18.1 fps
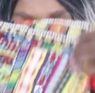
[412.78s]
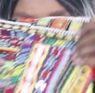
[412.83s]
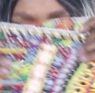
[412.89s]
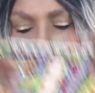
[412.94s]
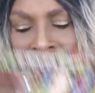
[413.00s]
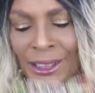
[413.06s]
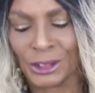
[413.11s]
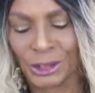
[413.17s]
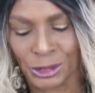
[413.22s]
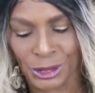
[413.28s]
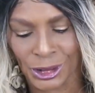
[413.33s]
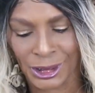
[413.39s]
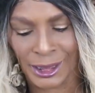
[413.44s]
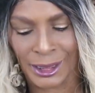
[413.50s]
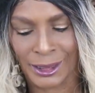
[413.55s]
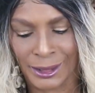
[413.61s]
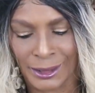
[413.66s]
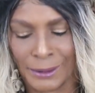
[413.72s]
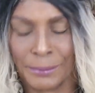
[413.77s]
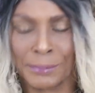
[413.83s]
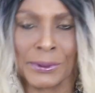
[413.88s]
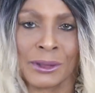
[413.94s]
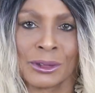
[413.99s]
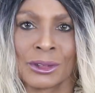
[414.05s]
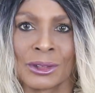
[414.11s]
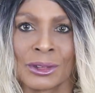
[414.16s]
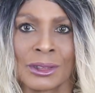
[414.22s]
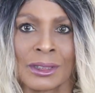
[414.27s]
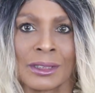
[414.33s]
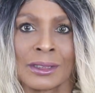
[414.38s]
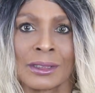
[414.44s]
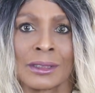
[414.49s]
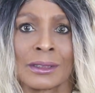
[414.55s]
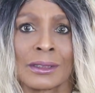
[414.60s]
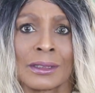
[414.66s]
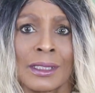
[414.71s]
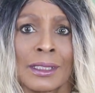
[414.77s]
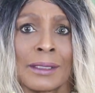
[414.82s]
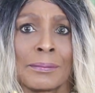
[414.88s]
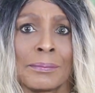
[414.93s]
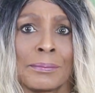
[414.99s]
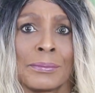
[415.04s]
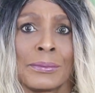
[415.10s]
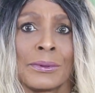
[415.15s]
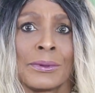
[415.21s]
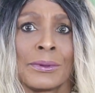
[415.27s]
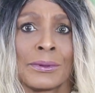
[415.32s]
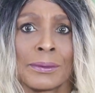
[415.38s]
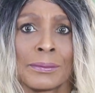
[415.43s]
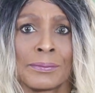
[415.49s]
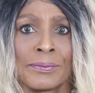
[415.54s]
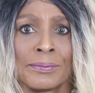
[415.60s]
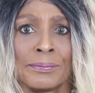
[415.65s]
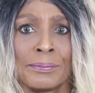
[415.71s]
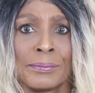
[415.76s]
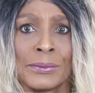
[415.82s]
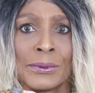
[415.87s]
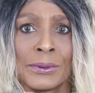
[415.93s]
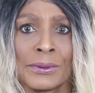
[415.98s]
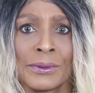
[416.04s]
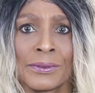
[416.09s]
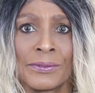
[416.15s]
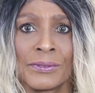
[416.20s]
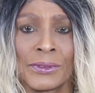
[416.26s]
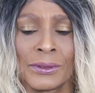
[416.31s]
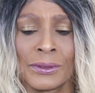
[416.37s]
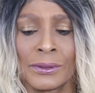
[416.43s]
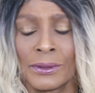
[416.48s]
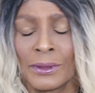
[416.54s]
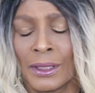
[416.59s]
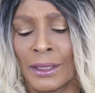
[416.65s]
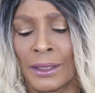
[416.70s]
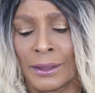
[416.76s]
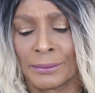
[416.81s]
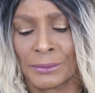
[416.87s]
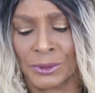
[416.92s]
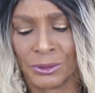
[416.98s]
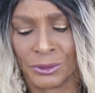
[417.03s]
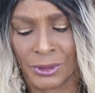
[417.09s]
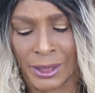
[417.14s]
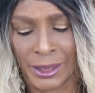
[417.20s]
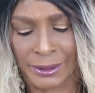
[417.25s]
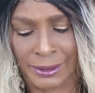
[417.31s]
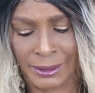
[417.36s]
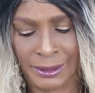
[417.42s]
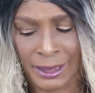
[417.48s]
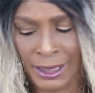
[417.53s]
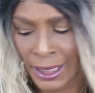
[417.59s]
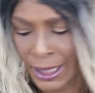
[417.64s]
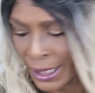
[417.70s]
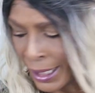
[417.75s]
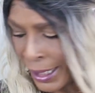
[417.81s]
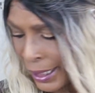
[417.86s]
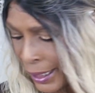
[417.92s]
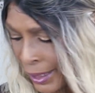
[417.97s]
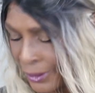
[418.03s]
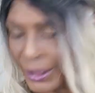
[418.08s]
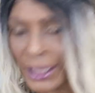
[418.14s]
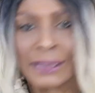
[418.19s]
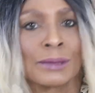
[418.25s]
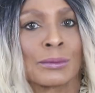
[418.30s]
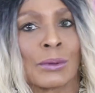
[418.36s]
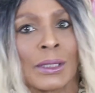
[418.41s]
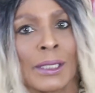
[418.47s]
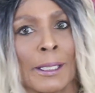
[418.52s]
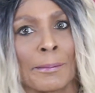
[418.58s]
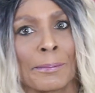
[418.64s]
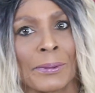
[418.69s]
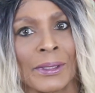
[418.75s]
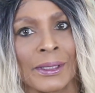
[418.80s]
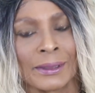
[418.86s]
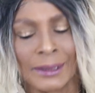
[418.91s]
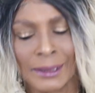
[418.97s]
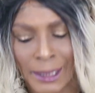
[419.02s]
as you've seen in the pictures, this is a beautiful, beautiful dress. And that's what I picked